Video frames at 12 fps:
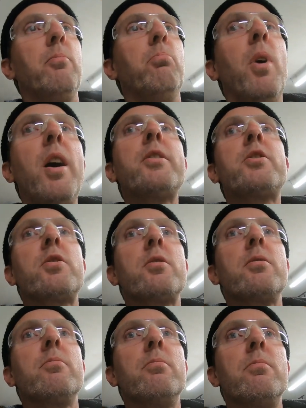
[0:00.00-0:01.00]
much,
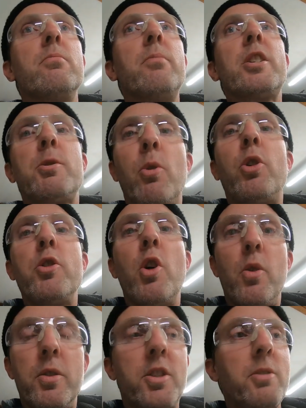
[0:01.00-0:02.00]
much more
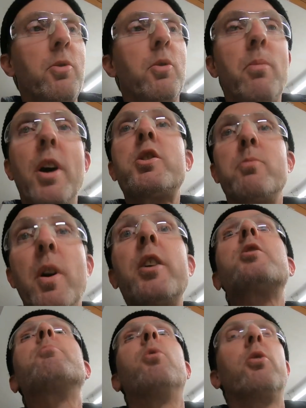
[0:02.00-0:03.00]
noticeable, much,
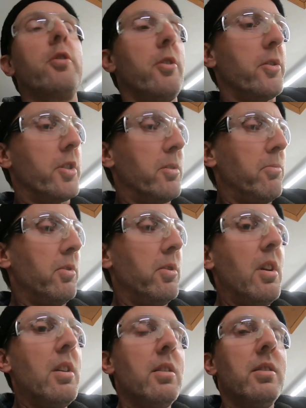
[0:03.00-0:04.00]
much more
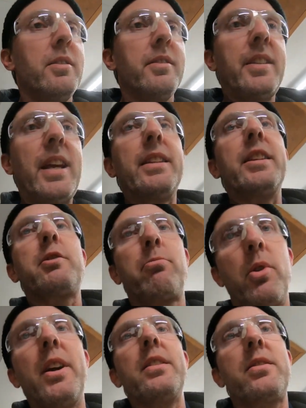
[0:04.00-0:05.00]
noticeable than this
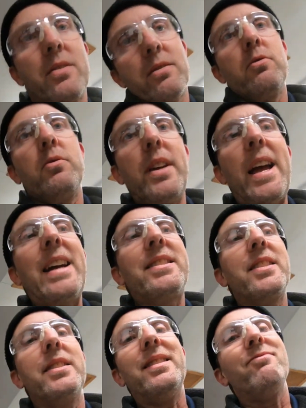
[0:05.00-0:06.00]
brace,
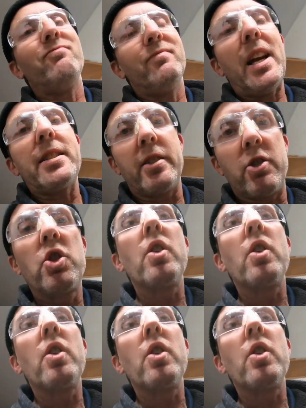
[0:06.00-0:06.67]
as it as it